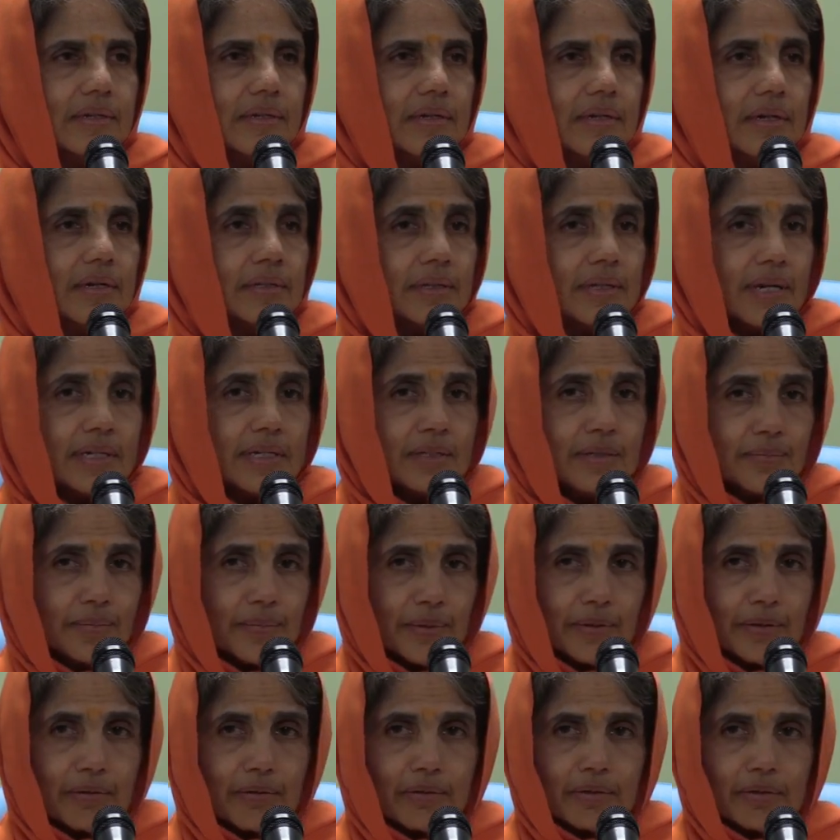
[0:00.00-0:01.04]
And that's
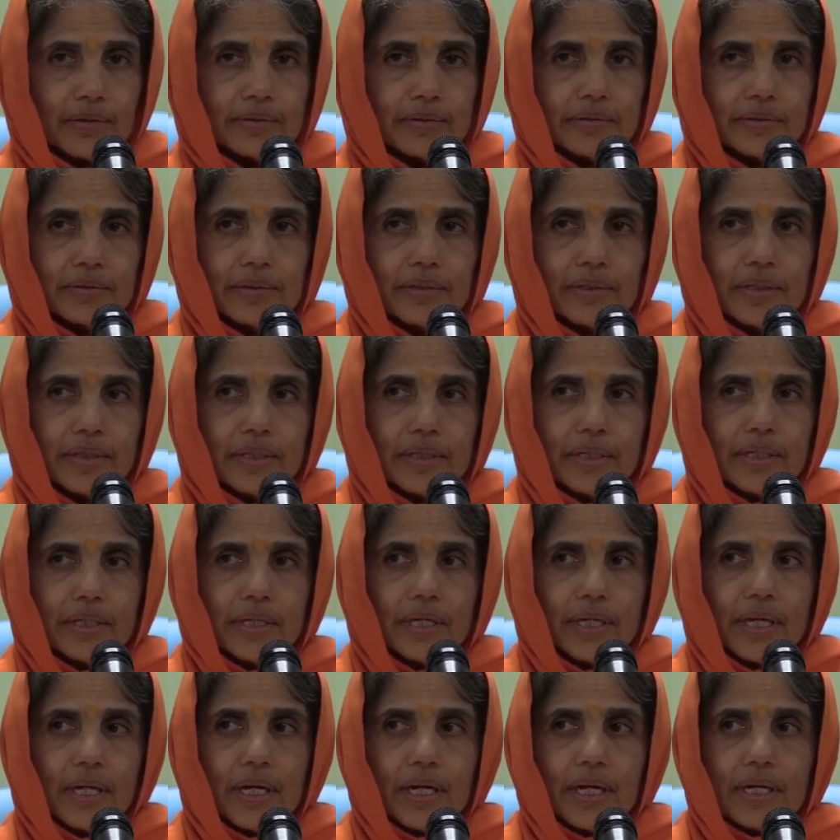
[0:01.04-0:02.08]
because
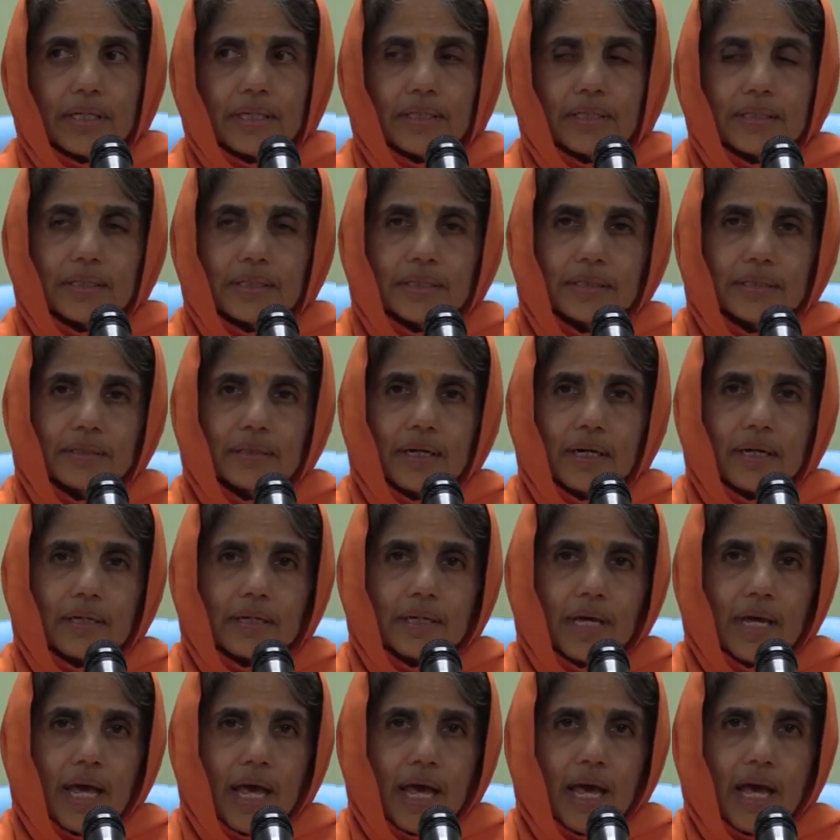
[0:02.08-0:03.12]
he did not
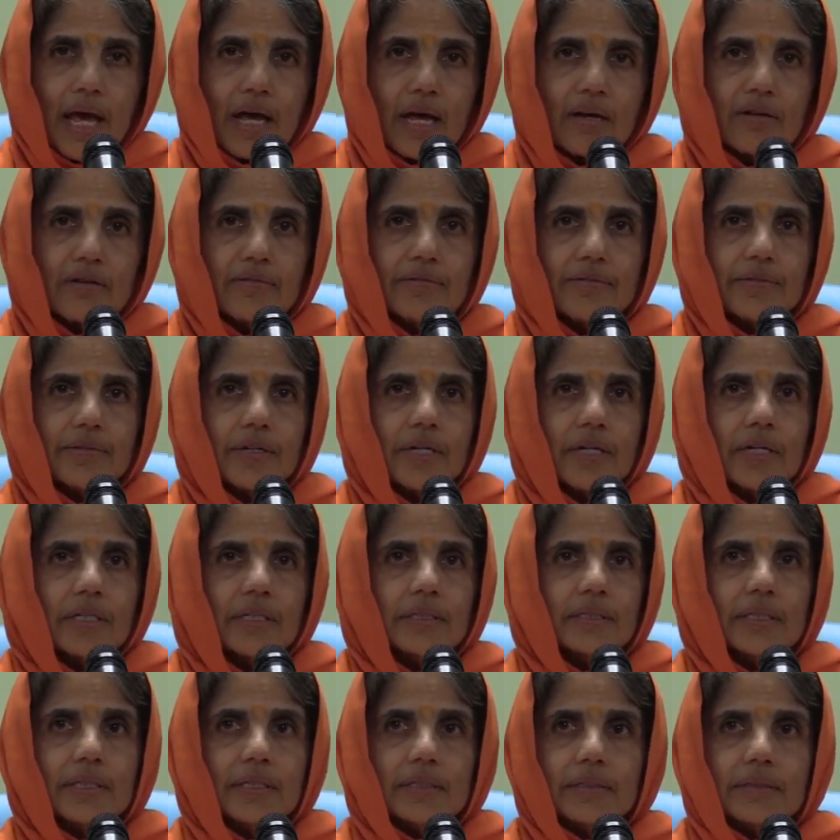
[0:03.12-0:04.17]
have
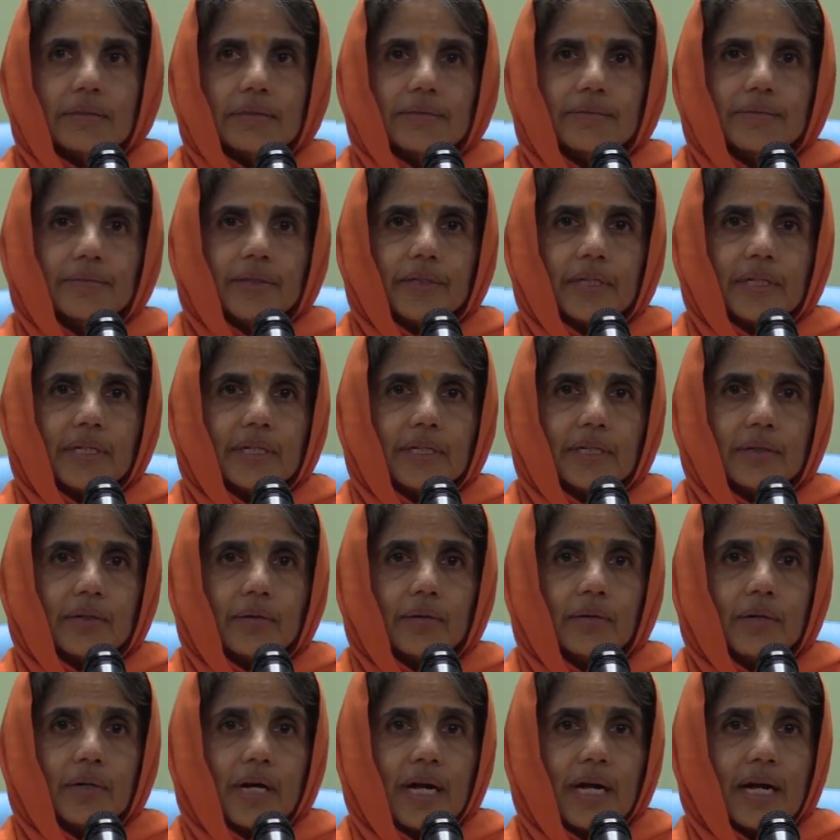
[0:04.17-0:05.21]
this feeling,
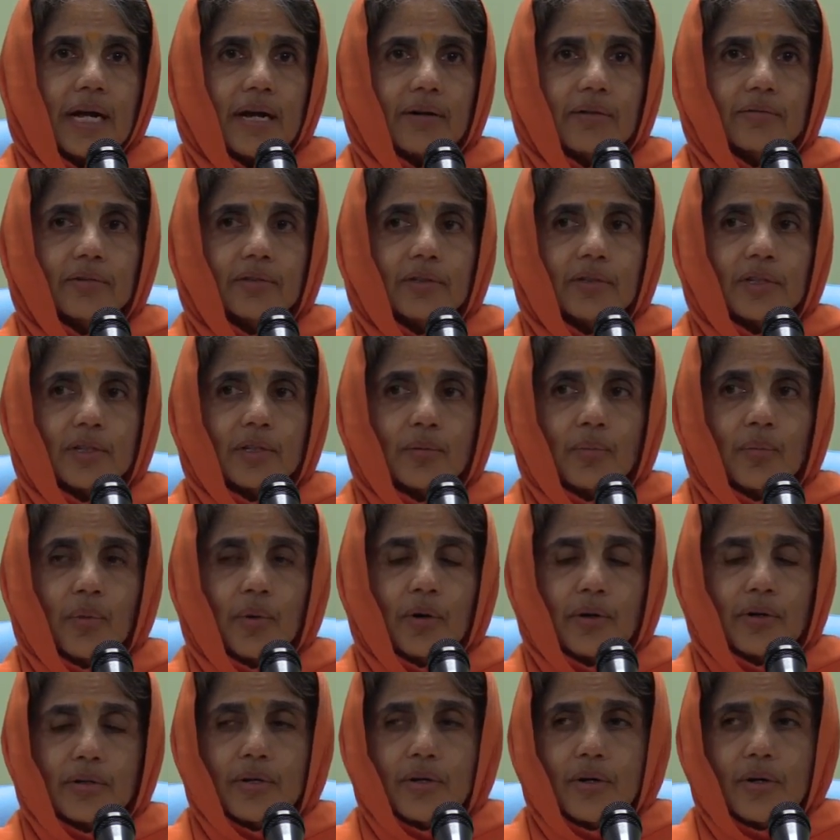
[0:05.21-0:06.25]
oh, I have to
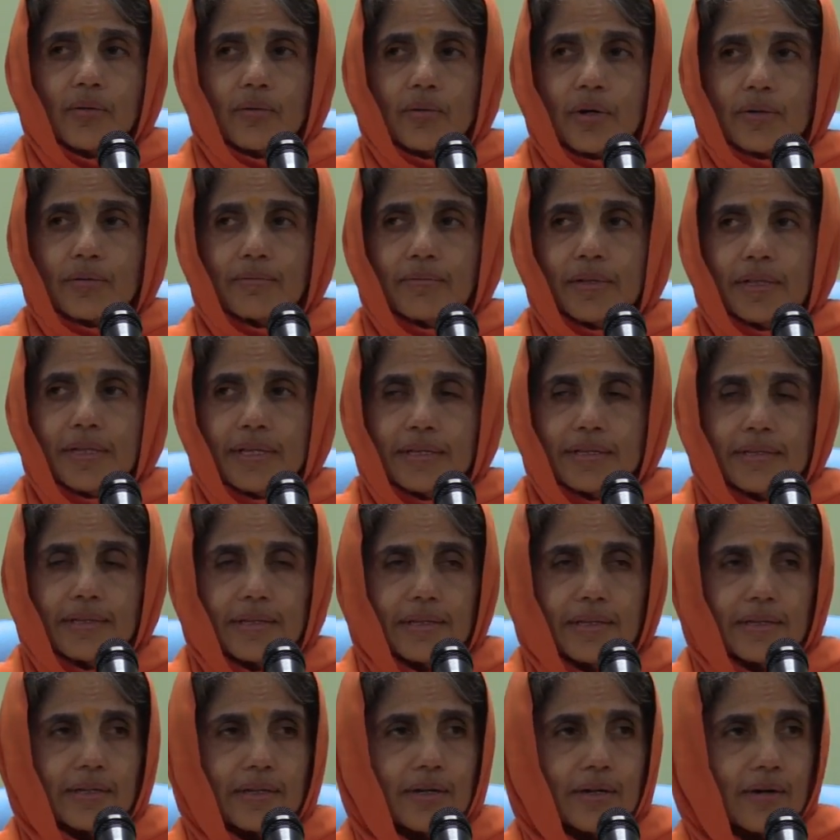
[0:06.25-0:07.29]
respond. What will they
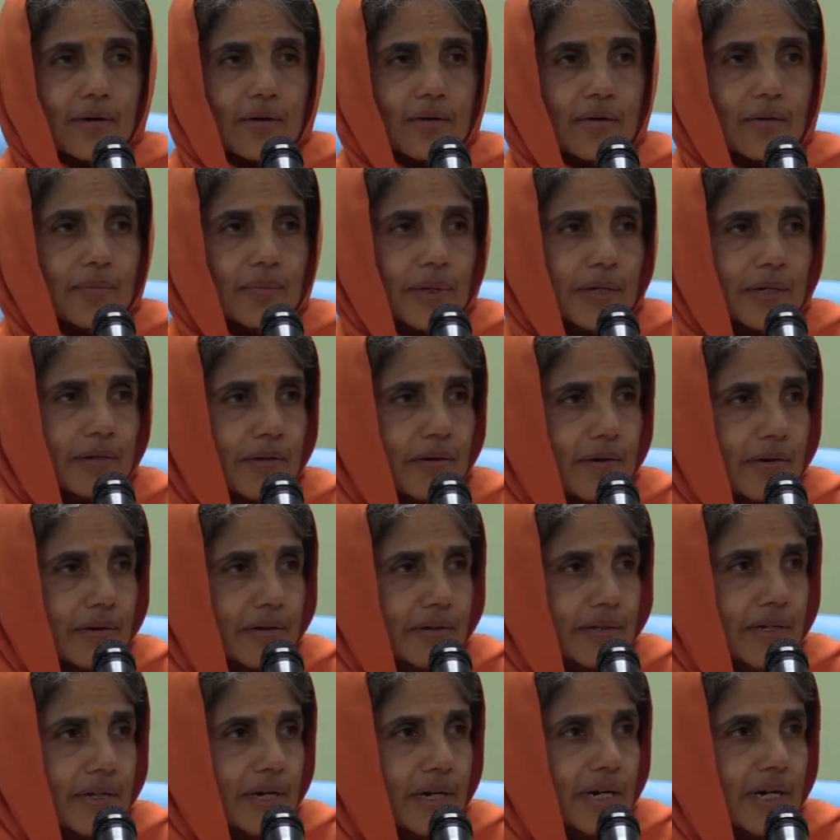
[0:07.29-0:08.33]
think? Oh my
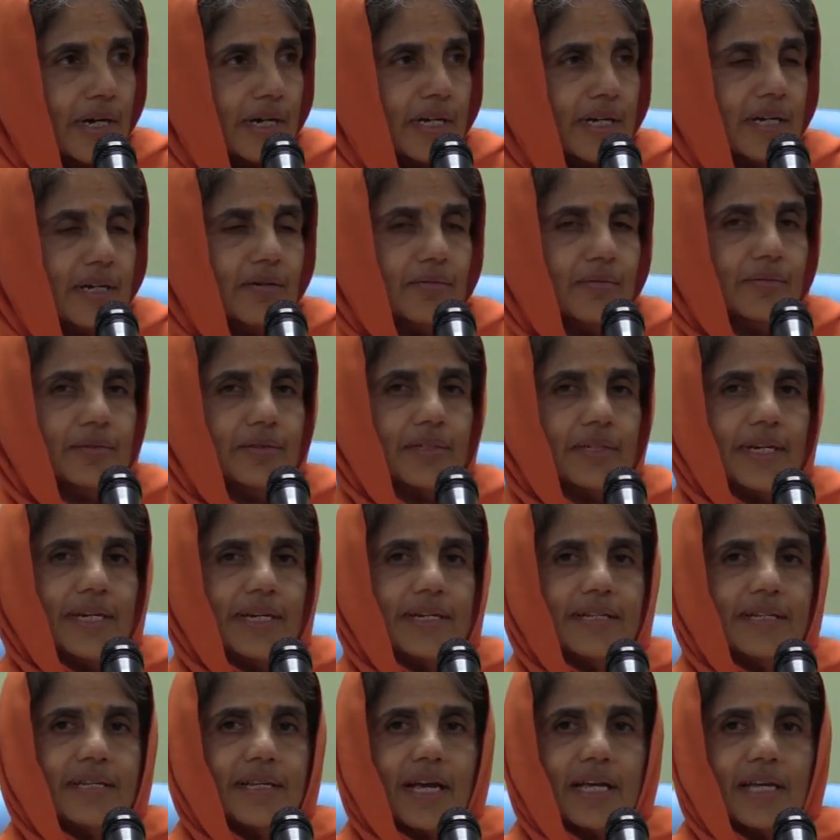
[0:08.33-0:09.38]
God, I have
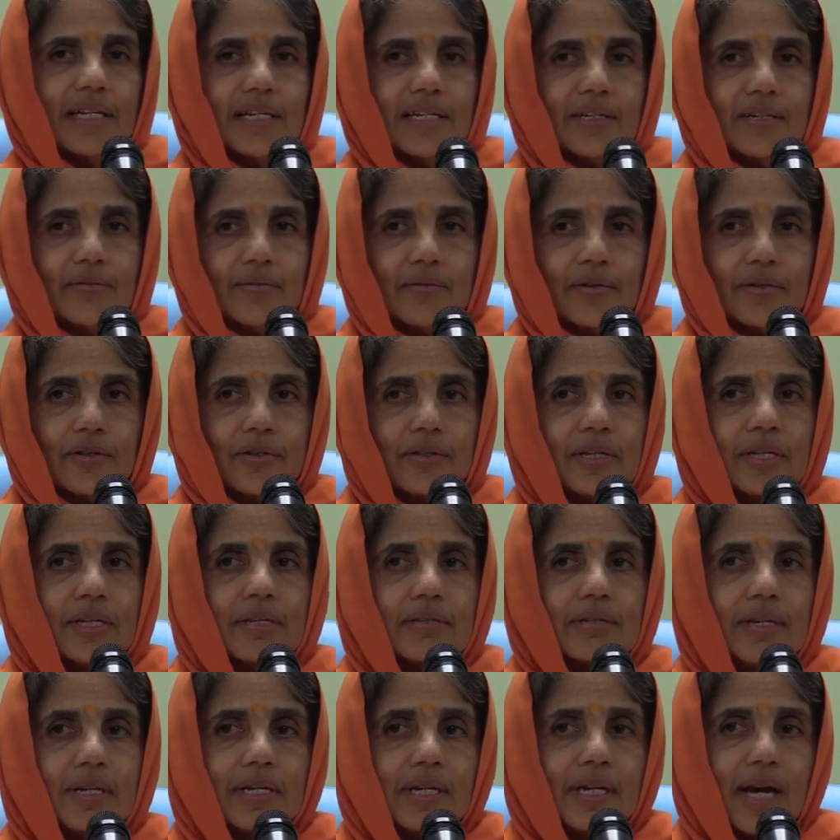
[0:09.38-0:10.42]
stayed silent for
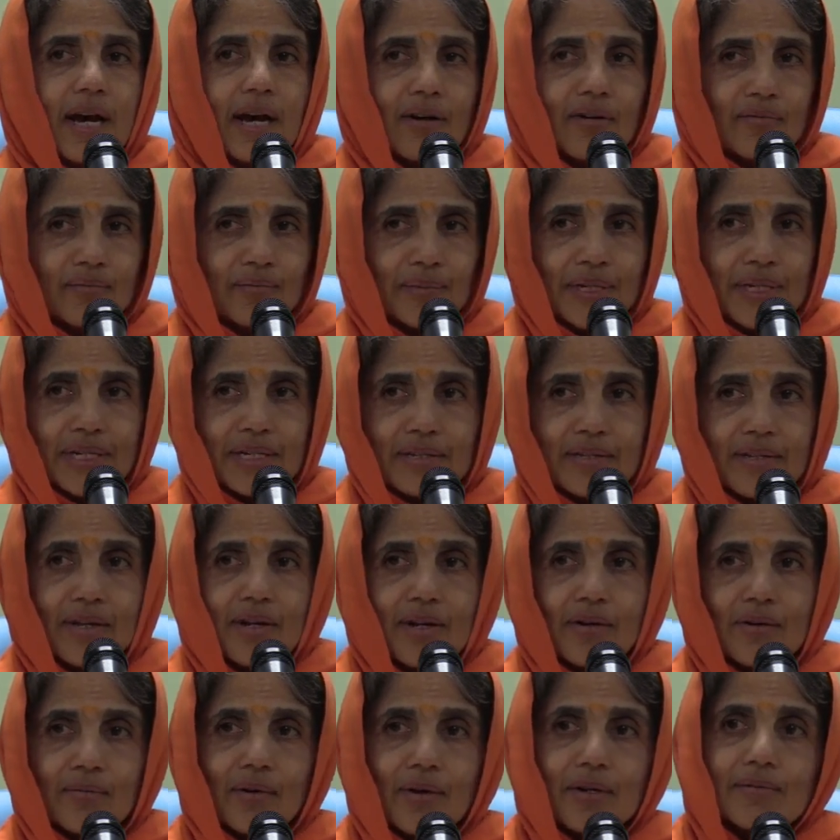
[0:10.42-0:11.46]
6.5 minutes.
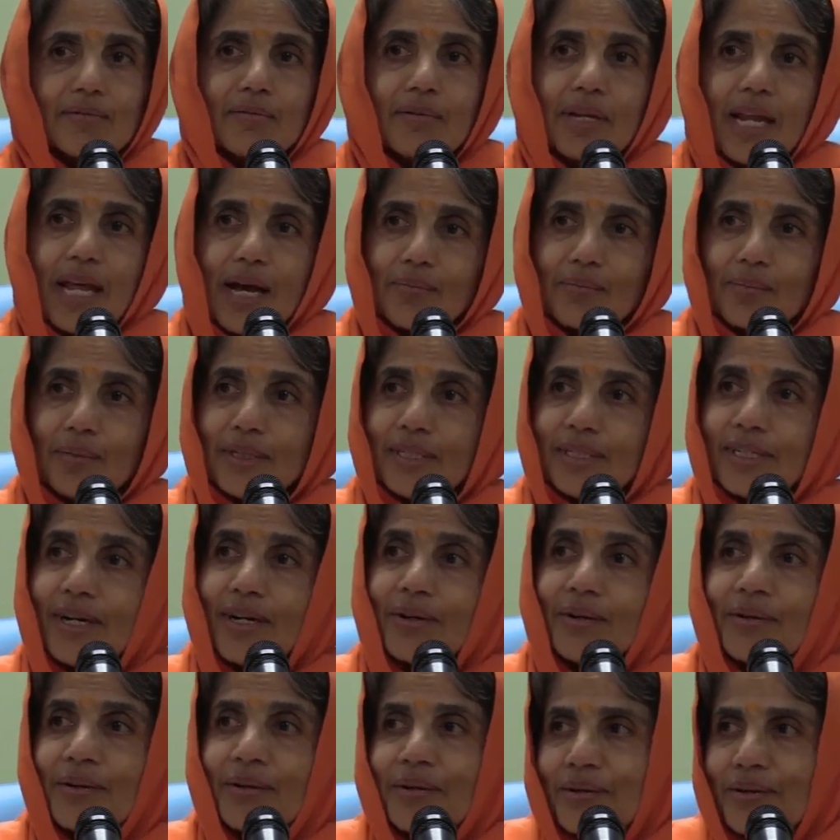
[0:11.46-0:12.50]
What will happen
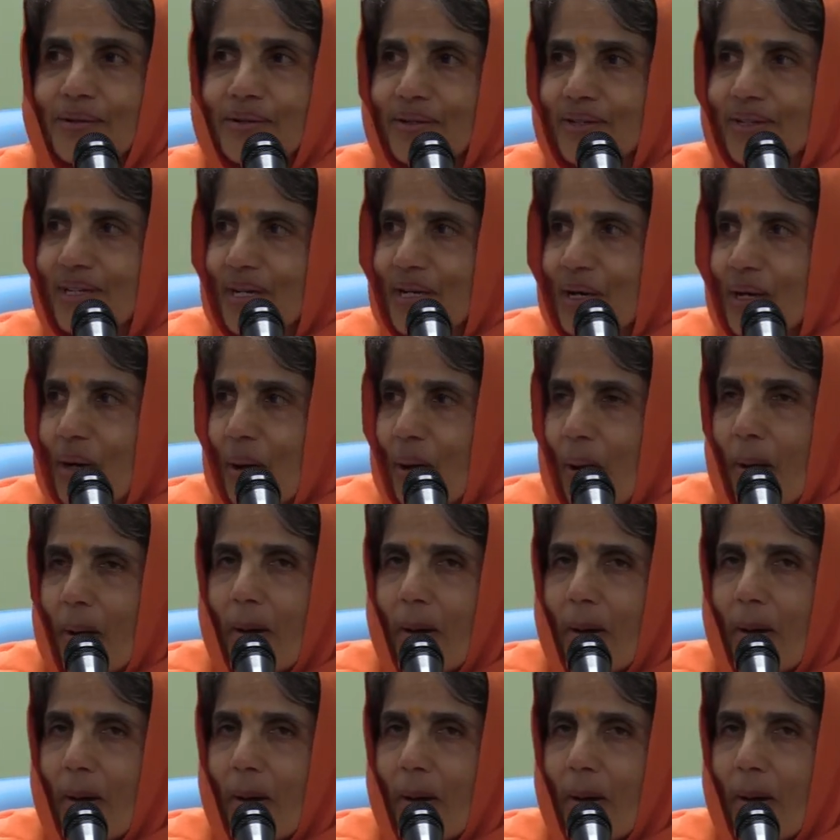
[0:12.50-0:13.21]
now?